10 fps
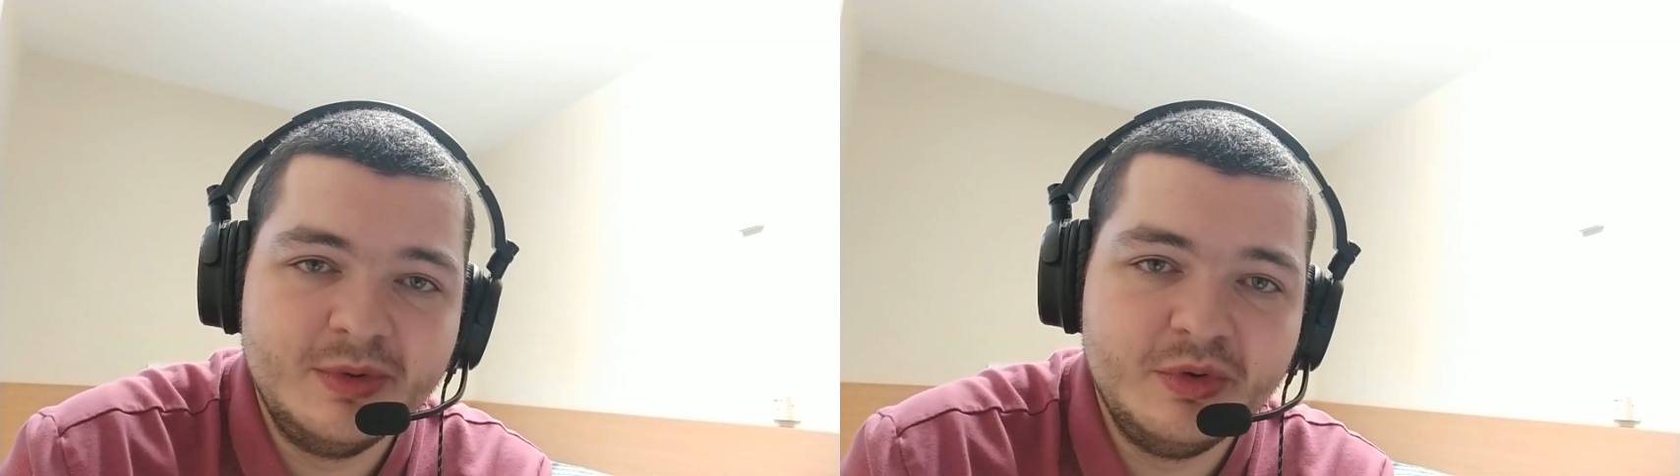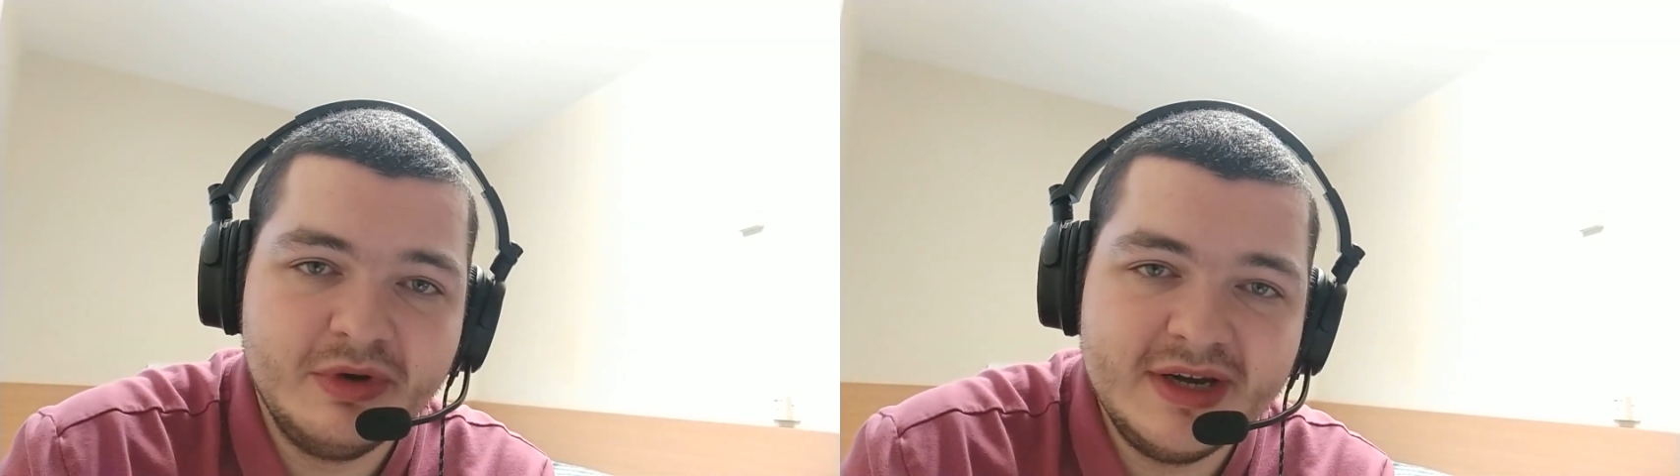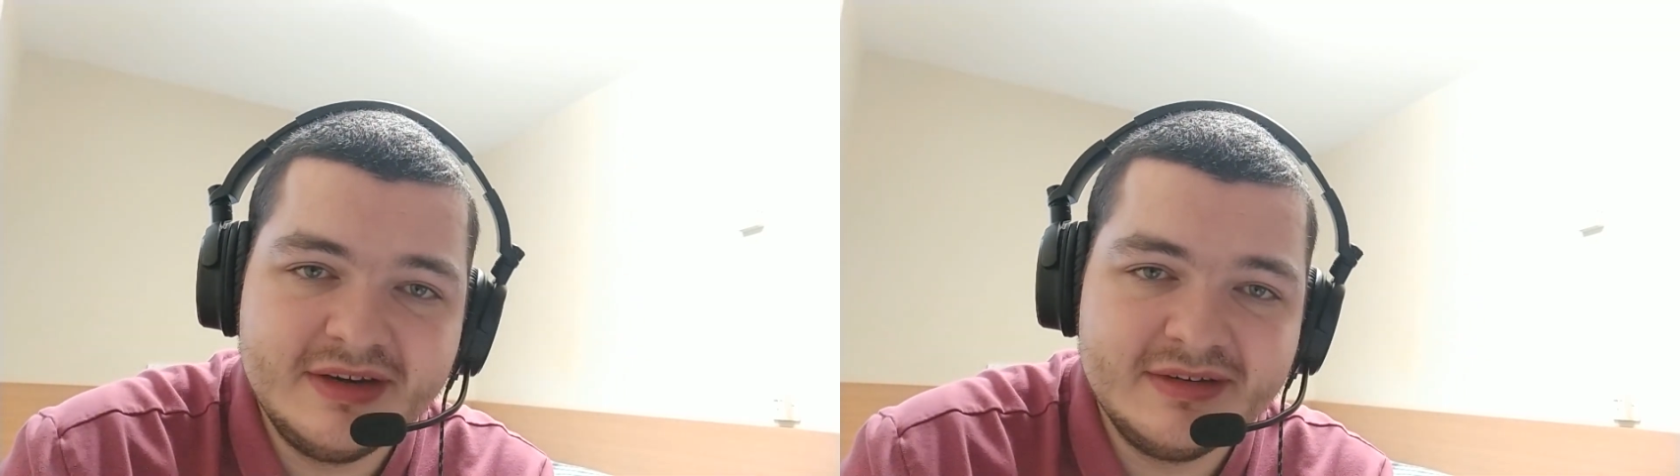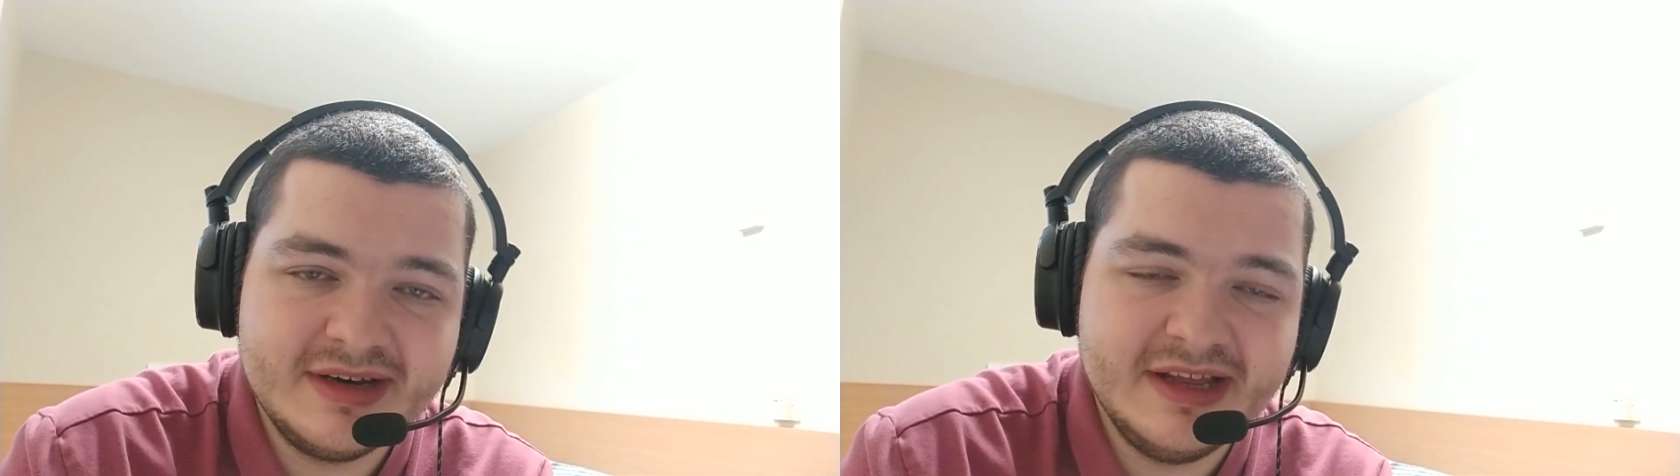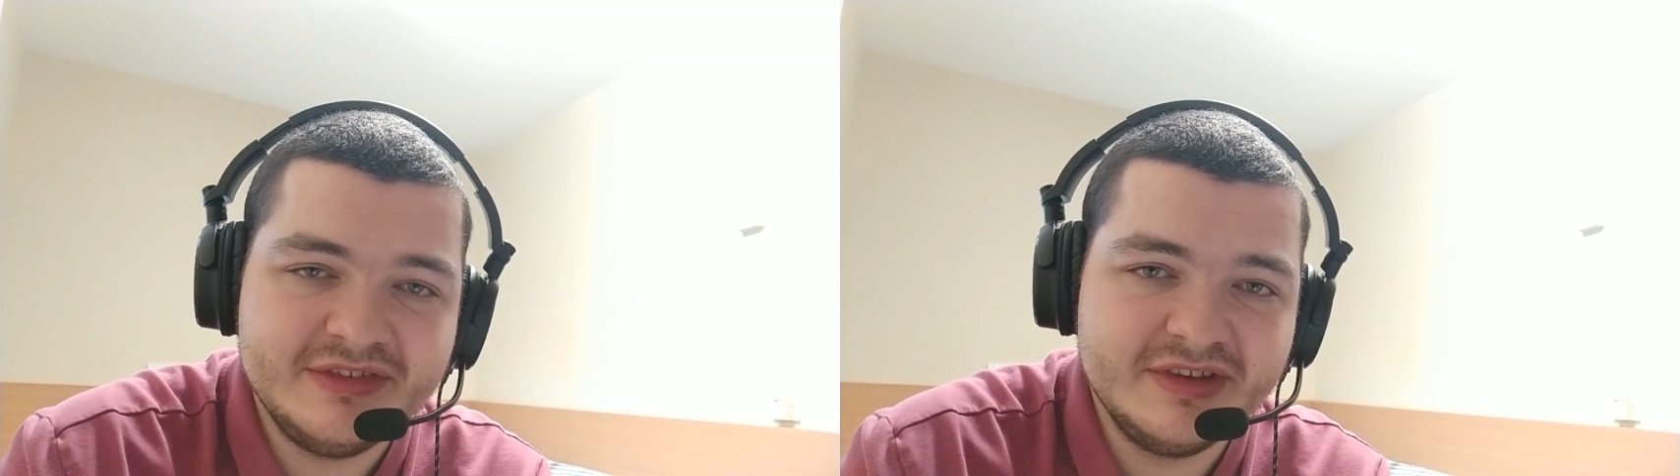more in
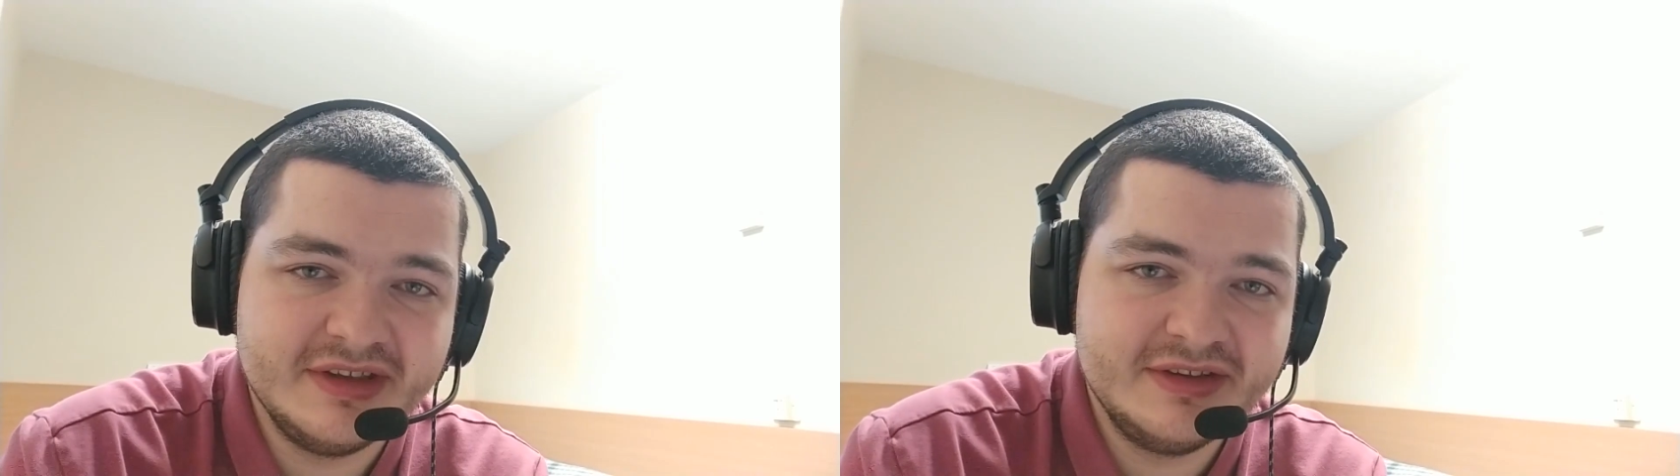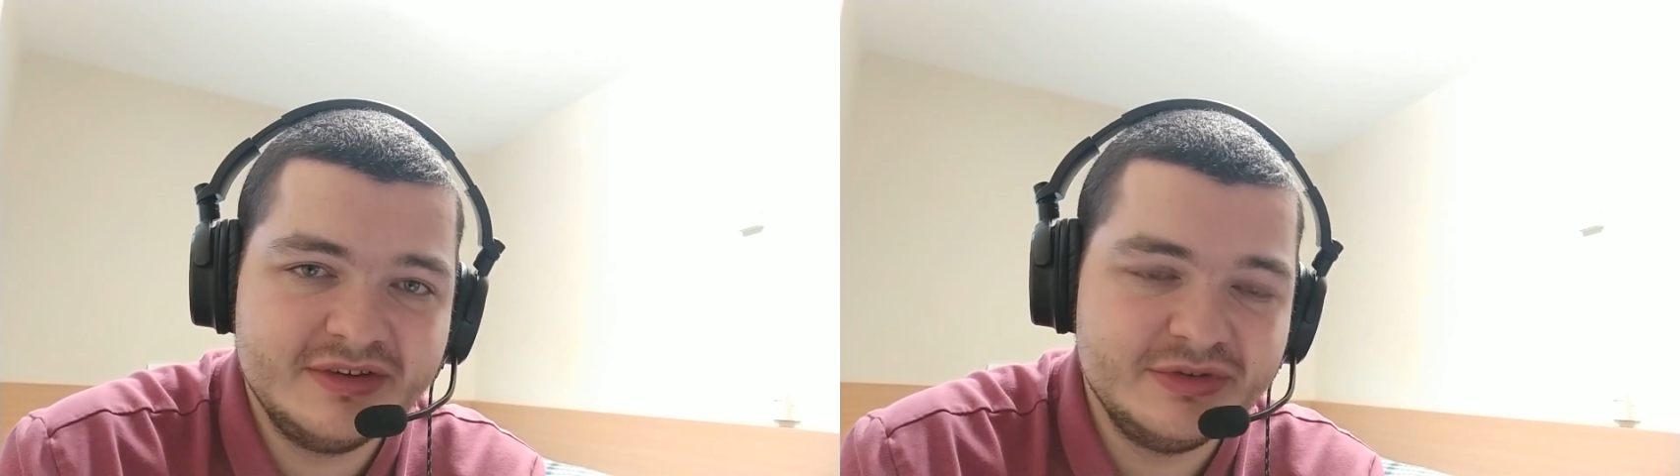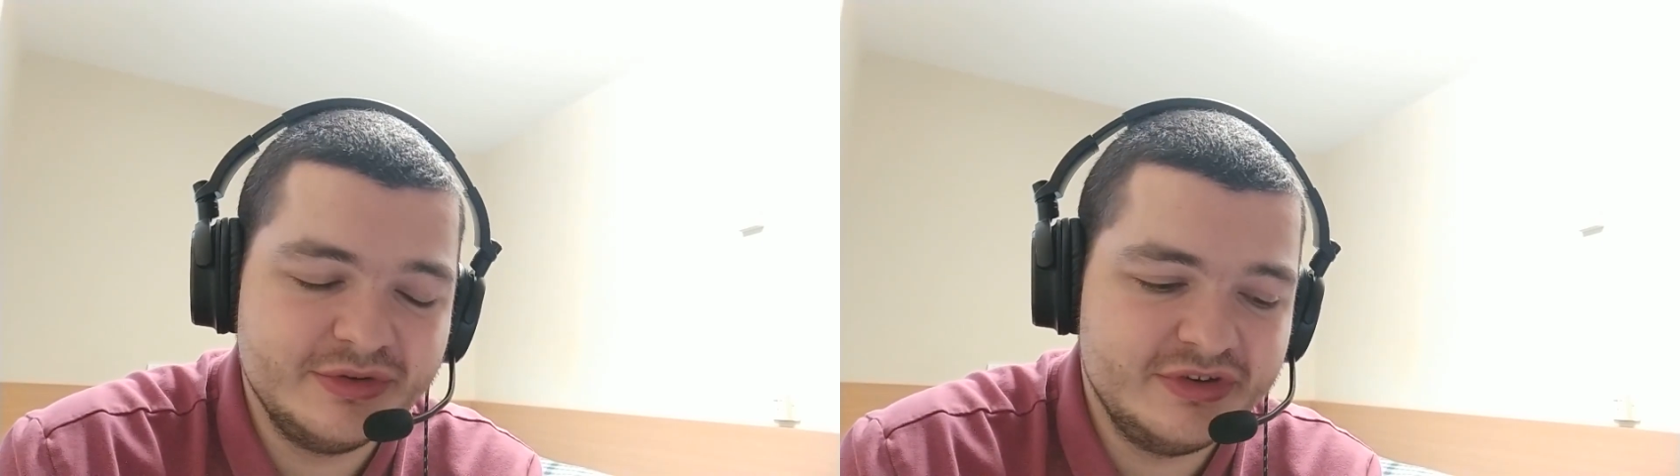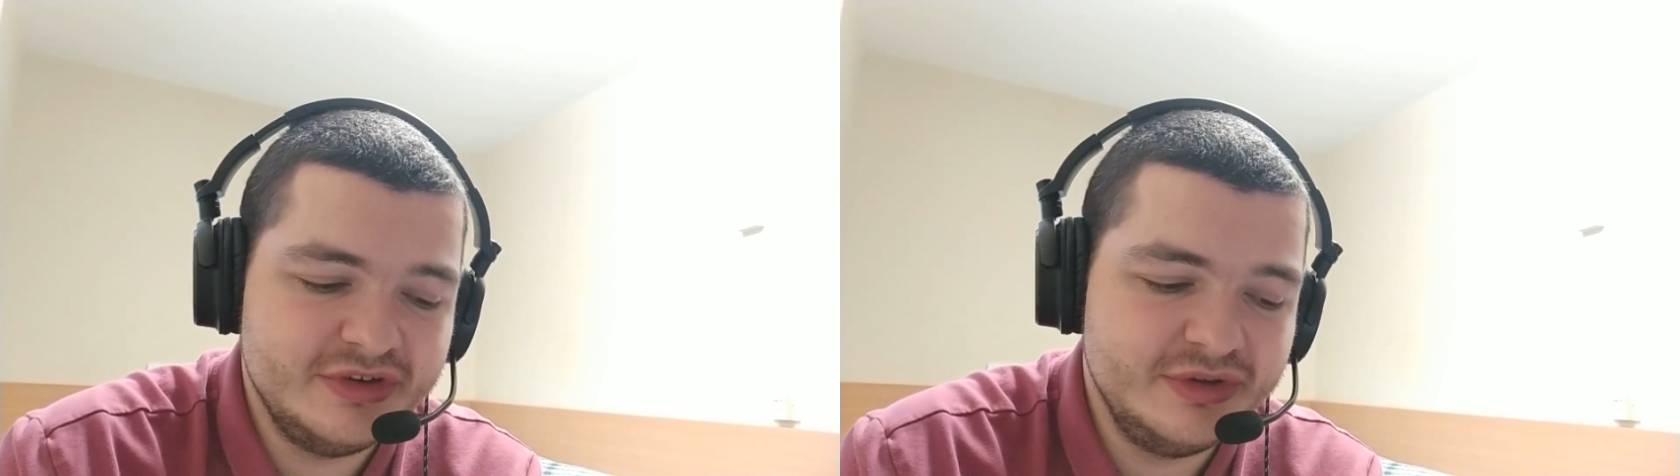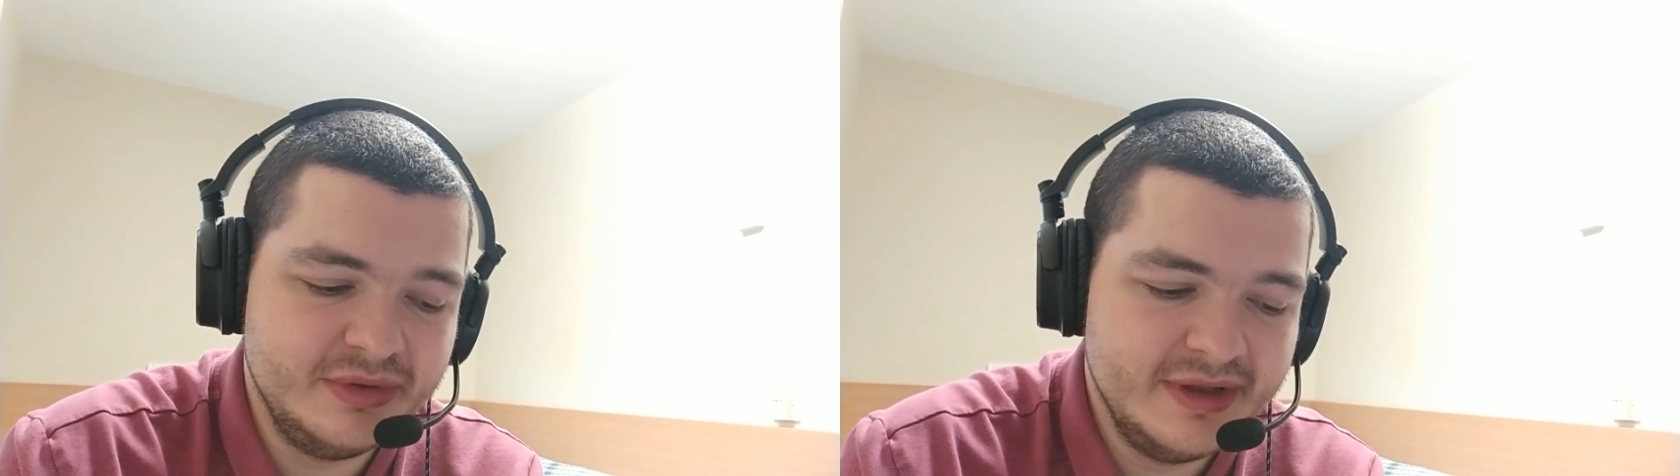classic Doctor
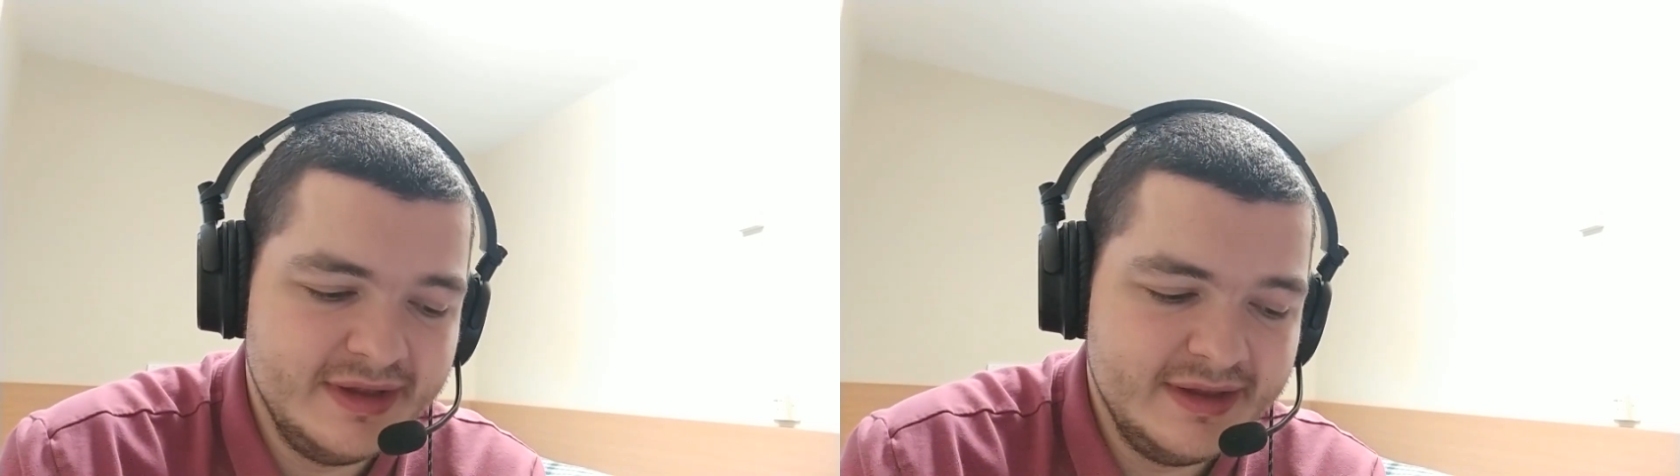Who.